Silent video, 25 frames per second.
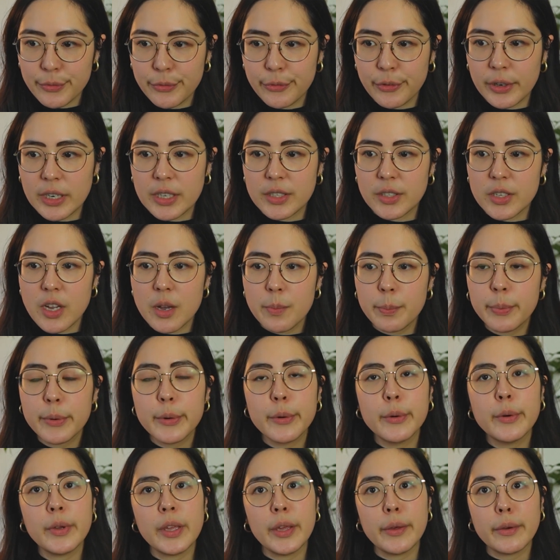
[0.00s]
For
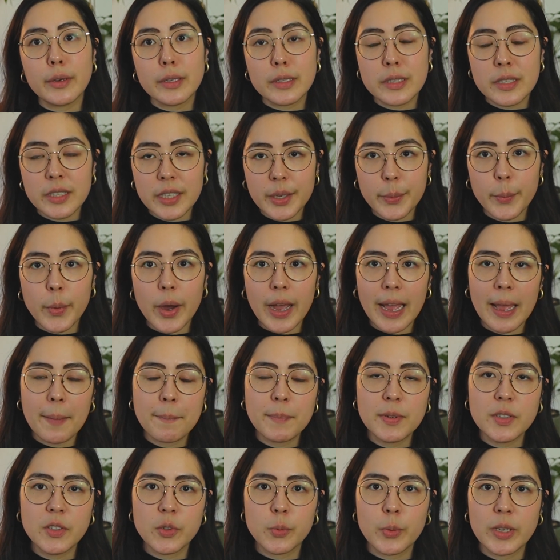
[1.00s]
example, you could see what
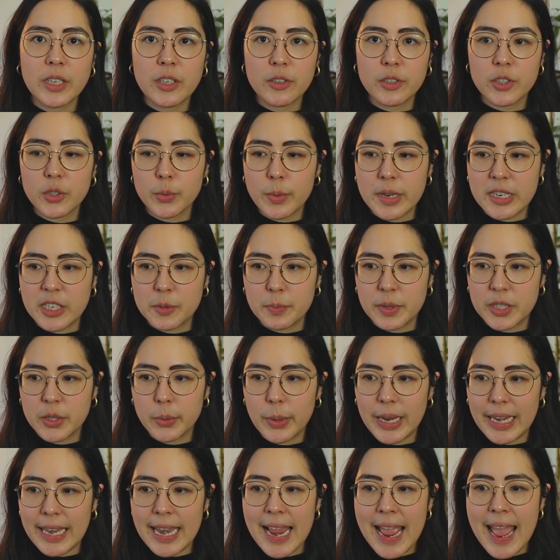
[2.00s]
happens when you switch
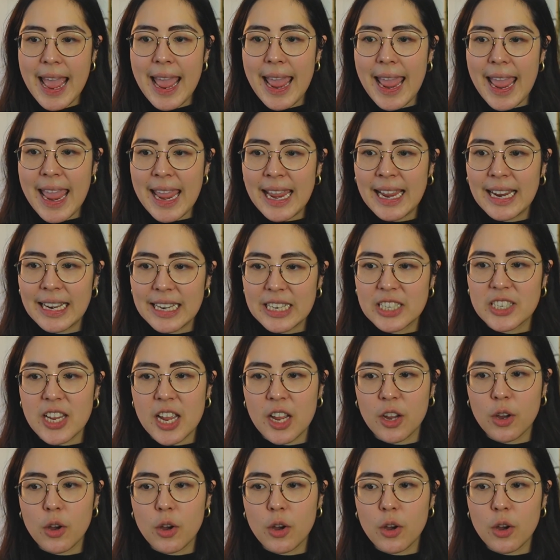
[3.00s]
between English and